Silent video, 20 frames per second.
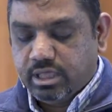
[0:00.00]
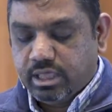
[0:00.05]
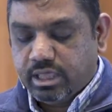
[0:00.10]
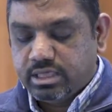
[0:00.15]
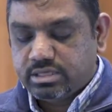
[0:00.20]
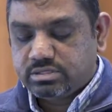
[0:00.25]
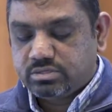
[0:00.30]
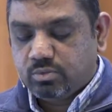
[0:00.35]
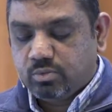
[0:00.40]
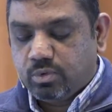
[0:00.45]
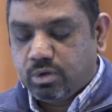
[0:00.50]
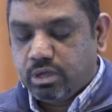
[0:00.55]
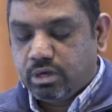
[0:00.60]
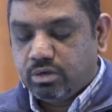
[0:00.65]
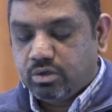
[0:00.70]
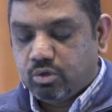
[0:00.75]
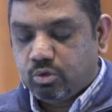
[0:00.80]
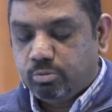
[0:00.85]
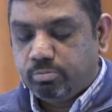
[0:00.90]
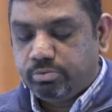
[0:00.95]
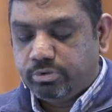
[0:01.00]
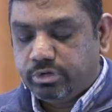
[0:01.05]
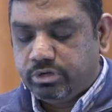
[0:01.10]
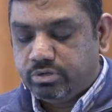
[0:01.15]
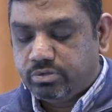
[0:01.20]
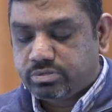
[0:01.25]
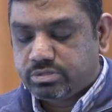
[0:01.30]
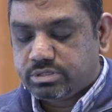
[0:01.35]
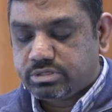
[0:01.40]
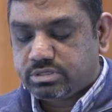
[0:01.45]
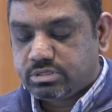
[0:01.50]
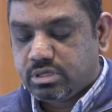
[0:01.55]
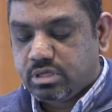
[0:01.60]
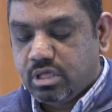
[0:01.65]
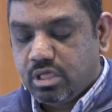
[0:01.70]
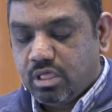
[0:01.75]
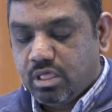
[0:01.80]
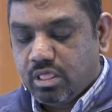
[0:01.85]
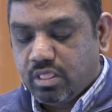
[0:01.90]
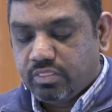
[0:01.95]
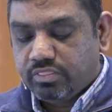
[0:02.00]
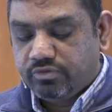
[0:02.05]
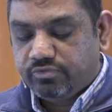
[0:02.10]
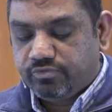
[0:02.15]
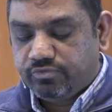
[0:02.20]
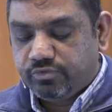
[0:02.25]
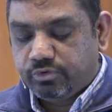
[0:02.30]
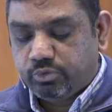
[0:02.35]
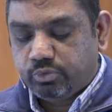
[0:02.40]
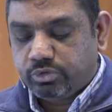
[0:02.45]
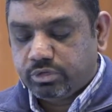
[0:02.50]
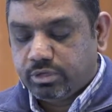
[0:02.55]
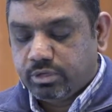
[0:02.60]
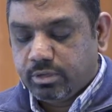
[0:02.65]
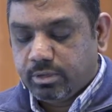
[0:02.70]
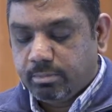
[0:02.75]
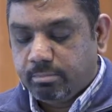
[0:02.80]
is the one who produces the fruit.